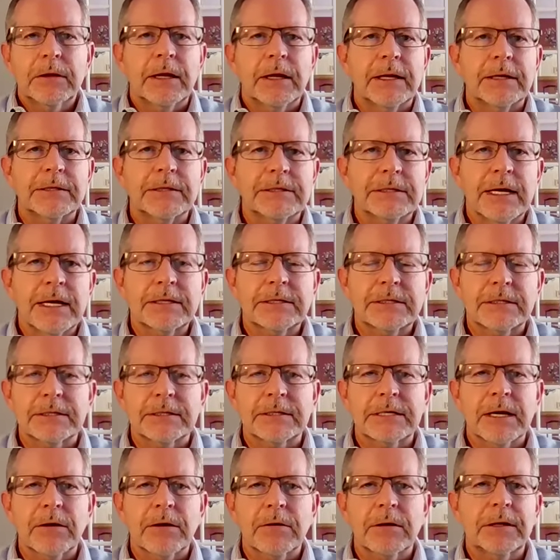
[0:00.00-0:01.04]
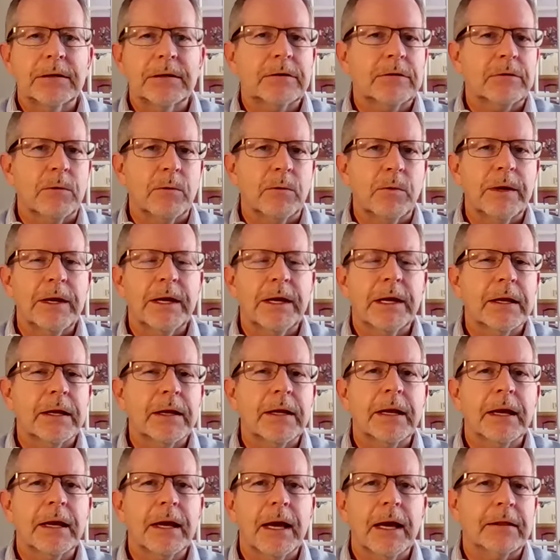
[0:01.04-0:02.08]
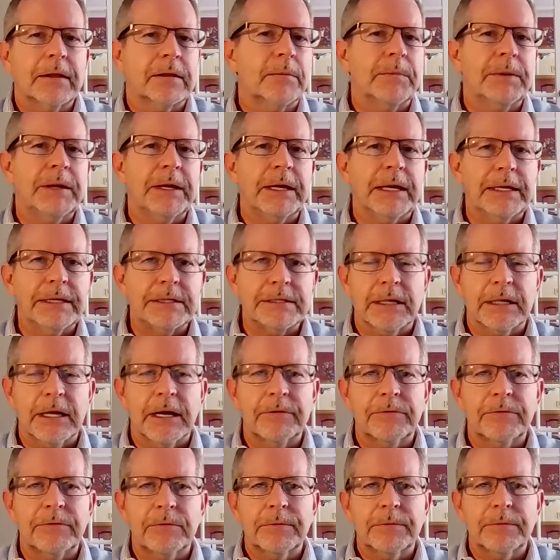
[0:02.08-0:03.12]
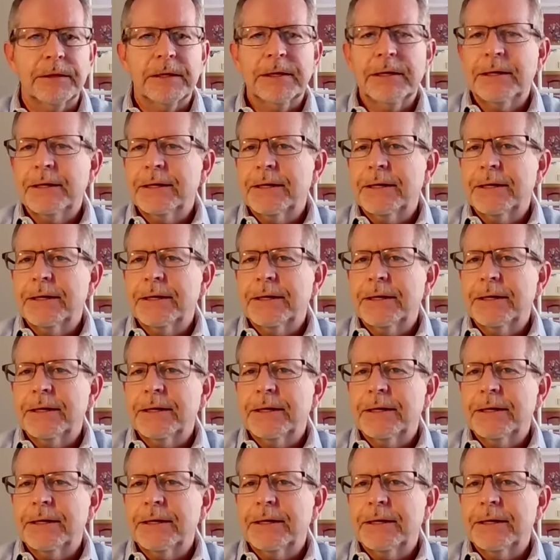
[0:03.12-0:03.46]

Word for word: that is necessary to win at the Big East level?